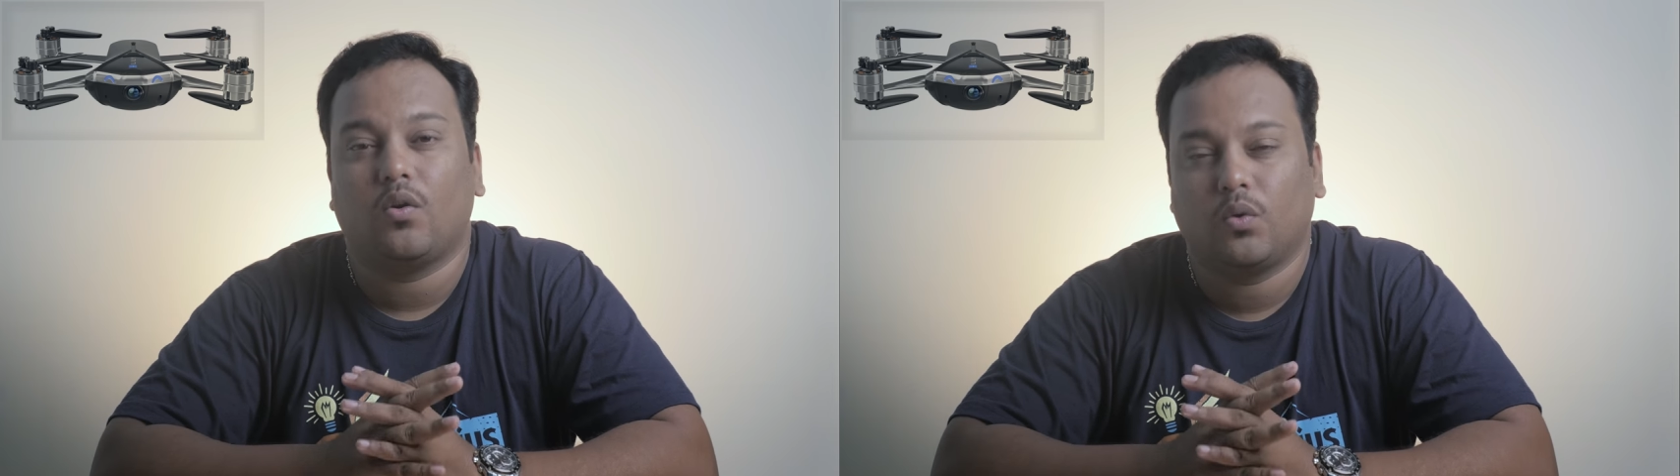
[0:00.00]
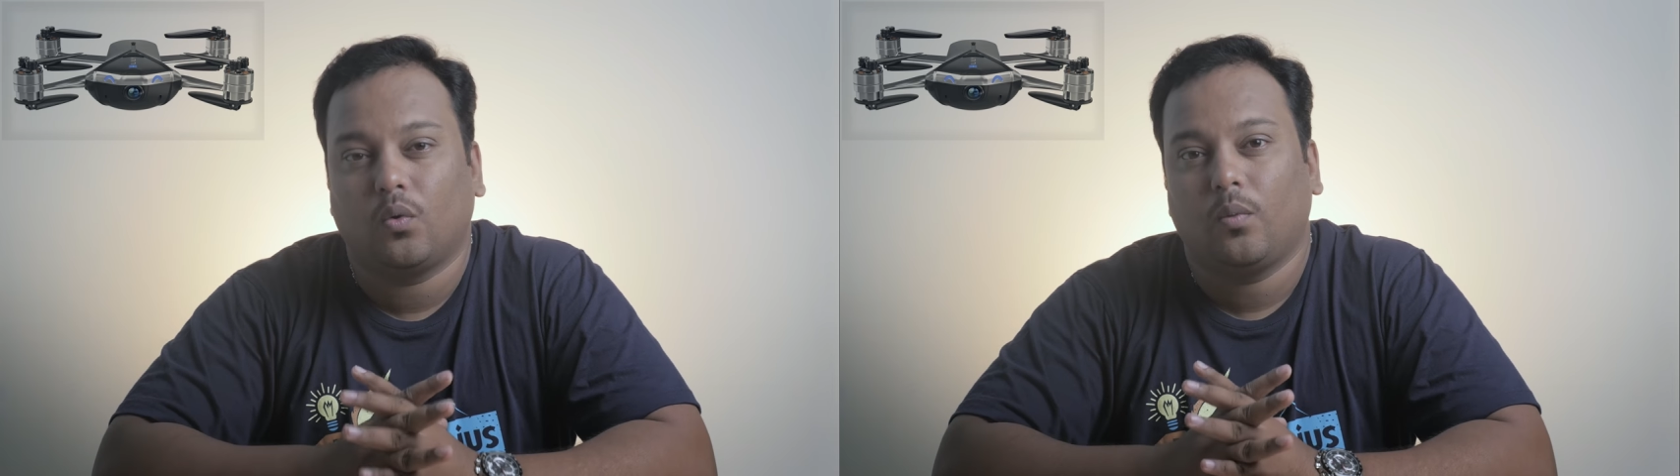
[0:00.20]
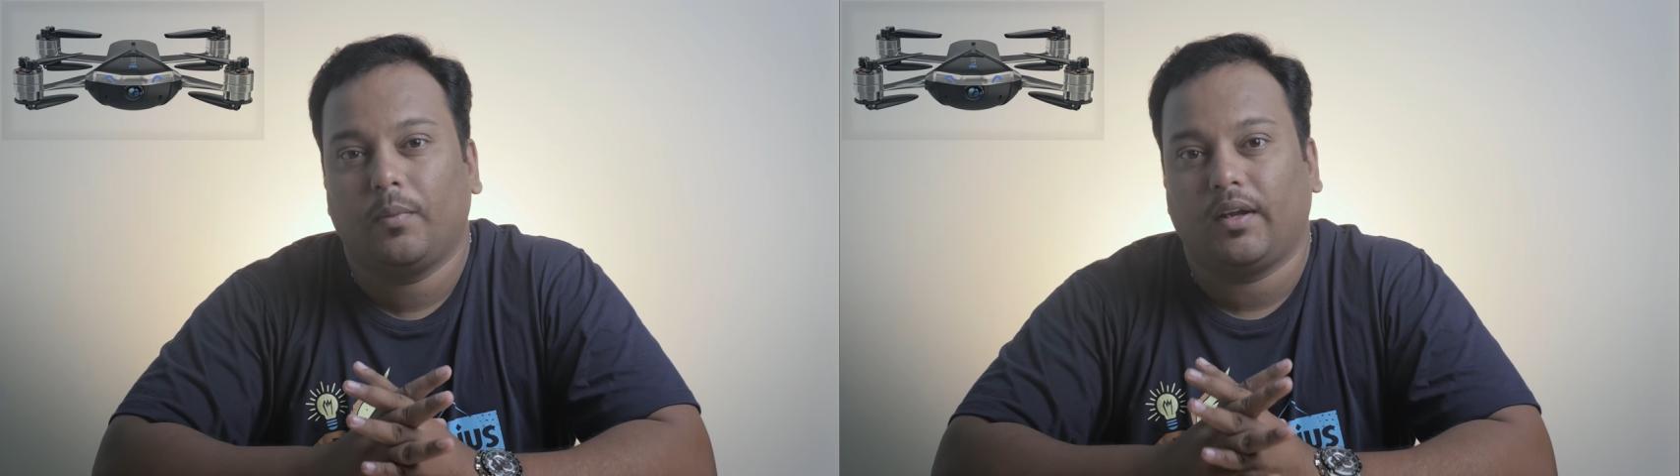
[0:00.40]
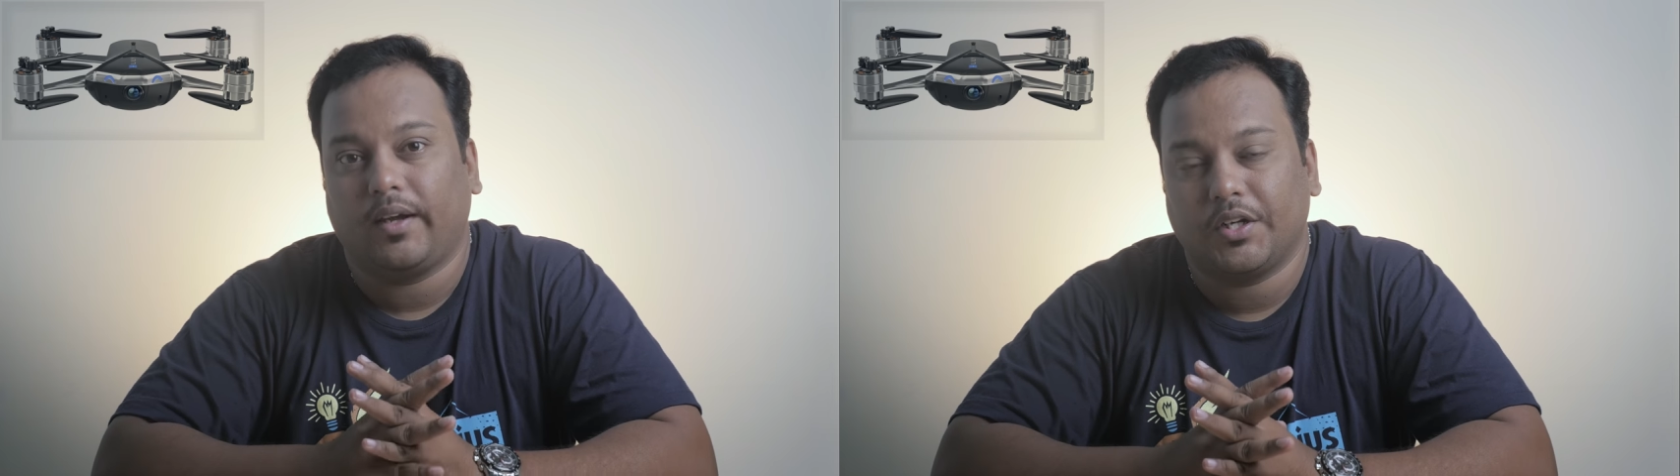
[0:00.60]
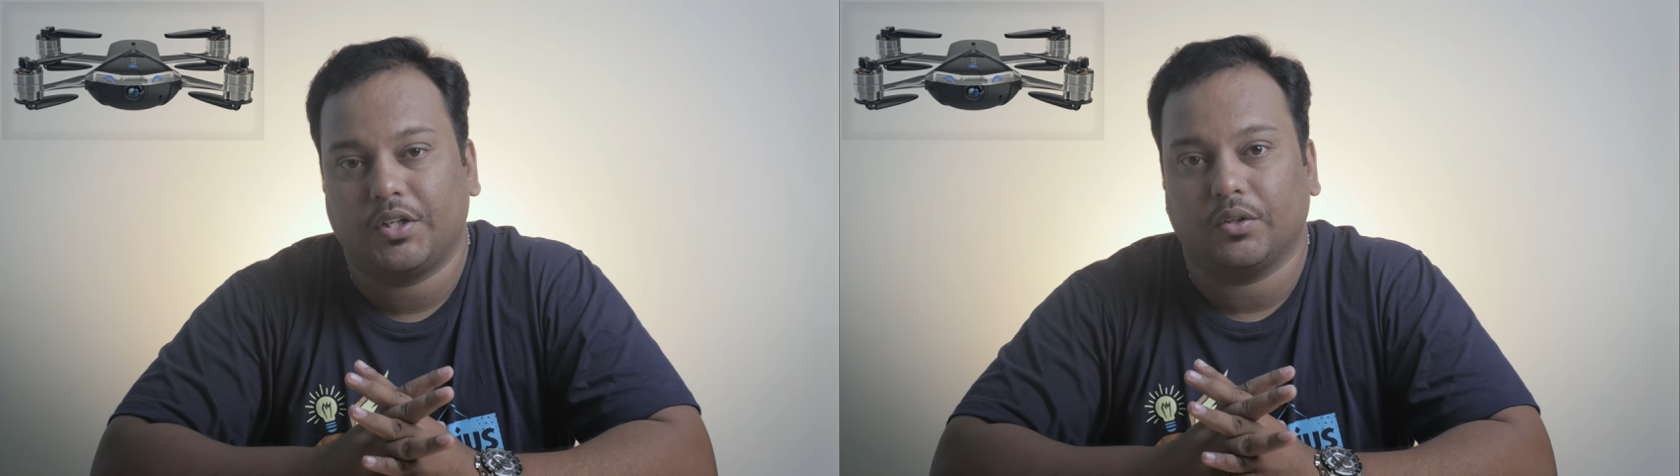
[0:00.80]
so
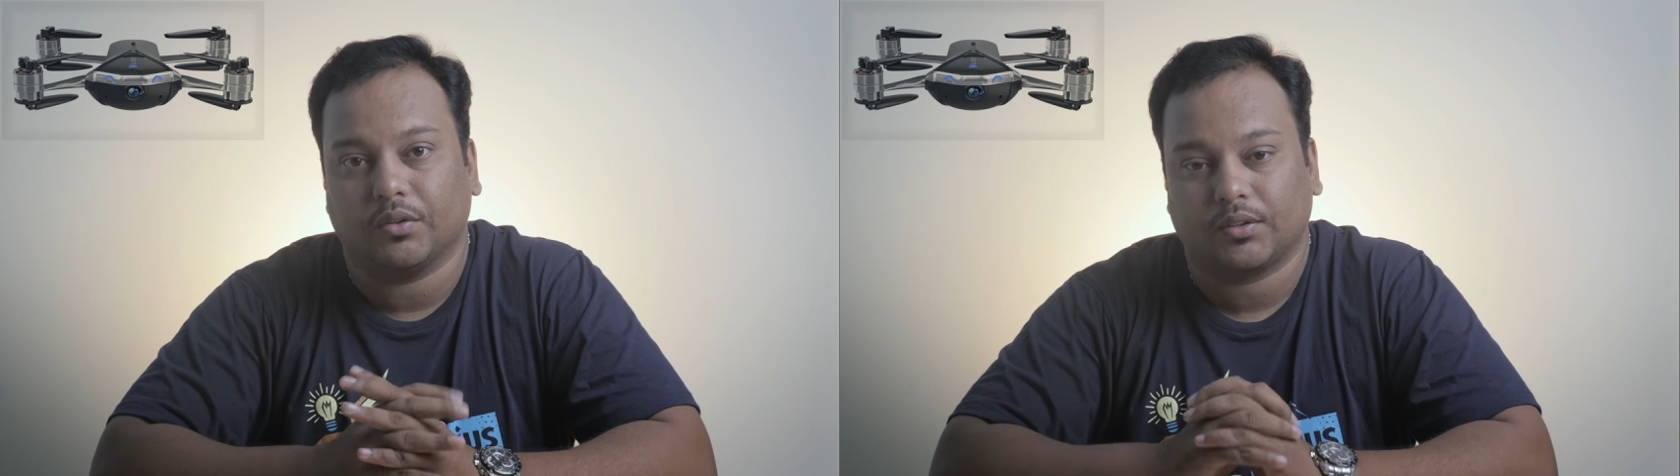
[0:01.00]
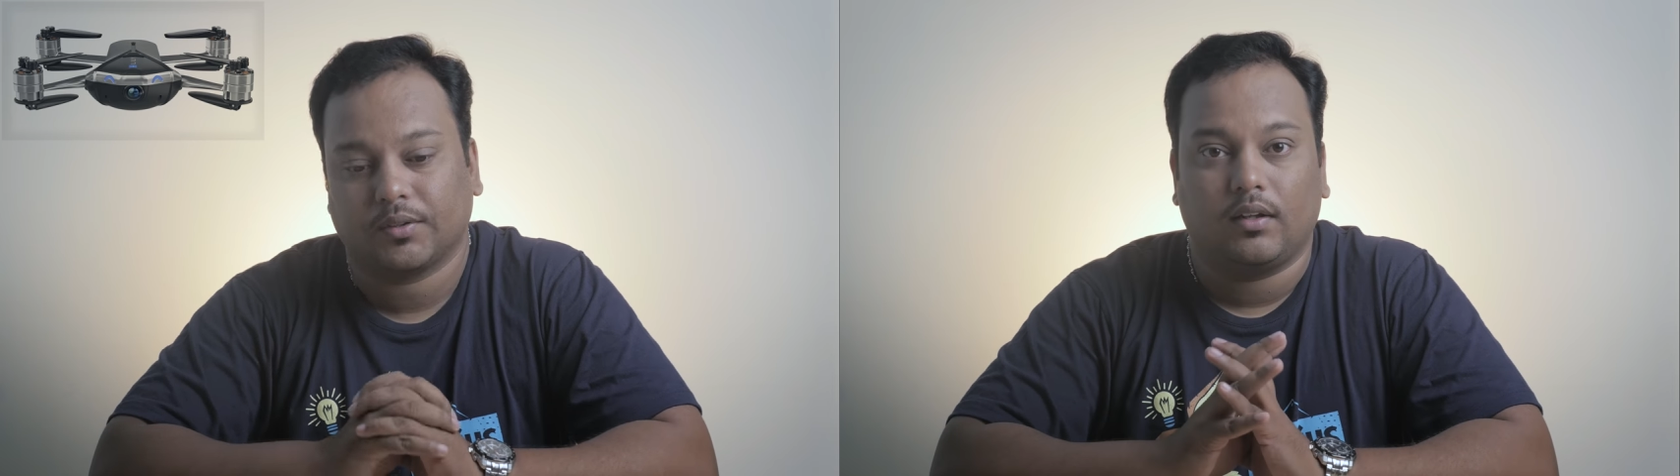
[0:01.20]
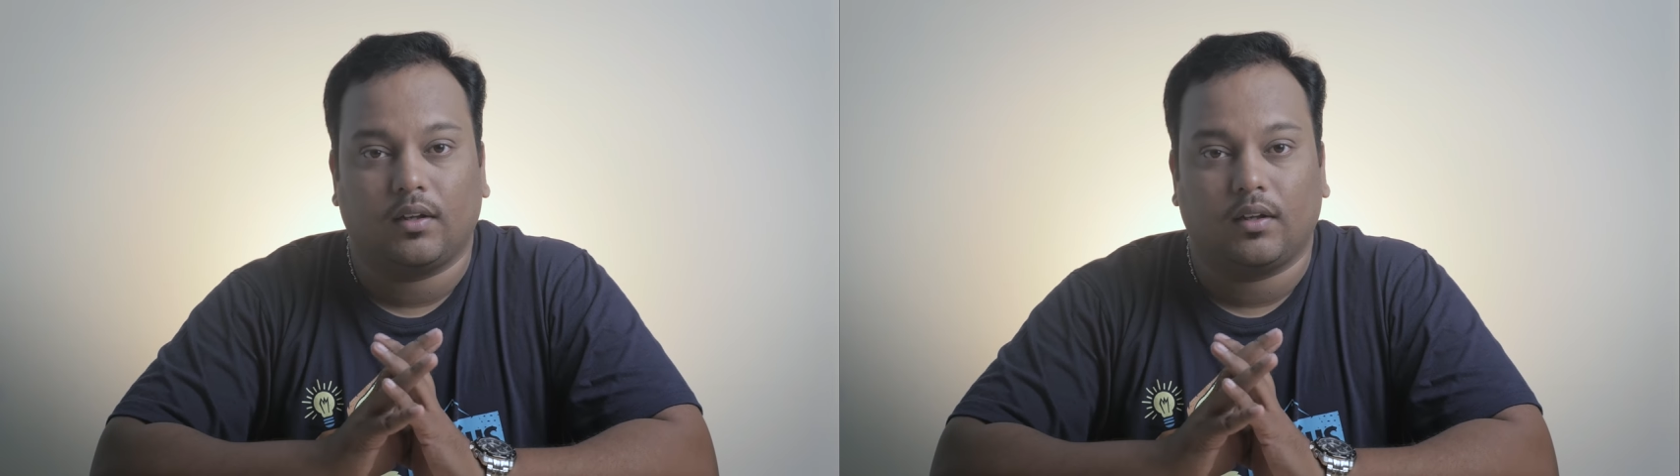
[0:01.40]
many issues.